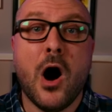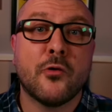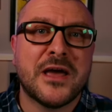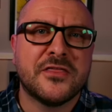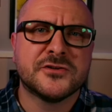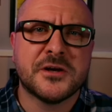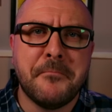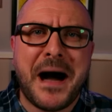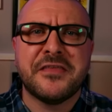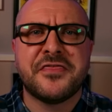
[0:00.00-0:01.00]
Alright, those are
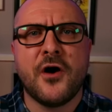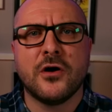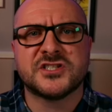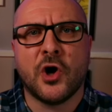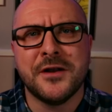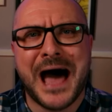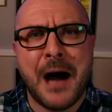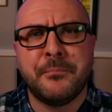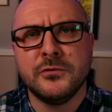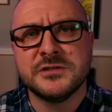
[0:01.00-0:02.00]
my thoughts on
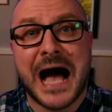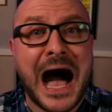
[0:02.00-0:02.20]
Apple's